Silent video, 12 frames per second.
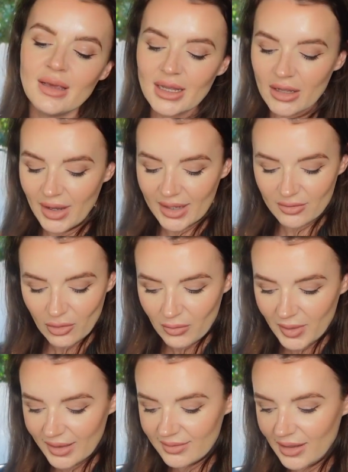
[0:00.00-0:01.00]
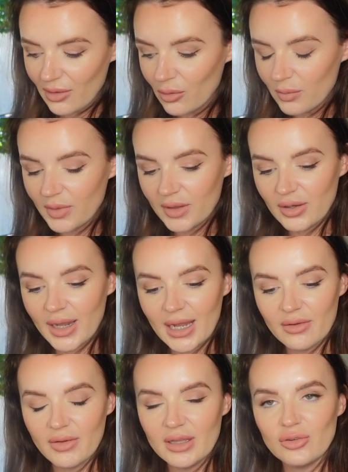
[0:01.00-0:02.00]
Now as always, I hope that you
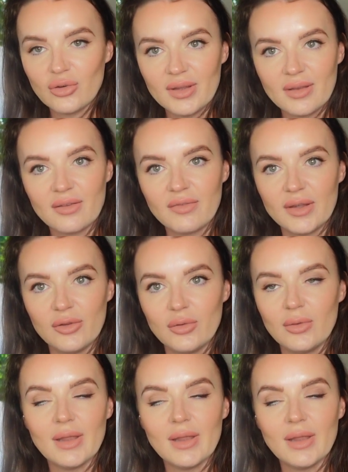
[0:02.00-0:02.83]
have enjoyed this video.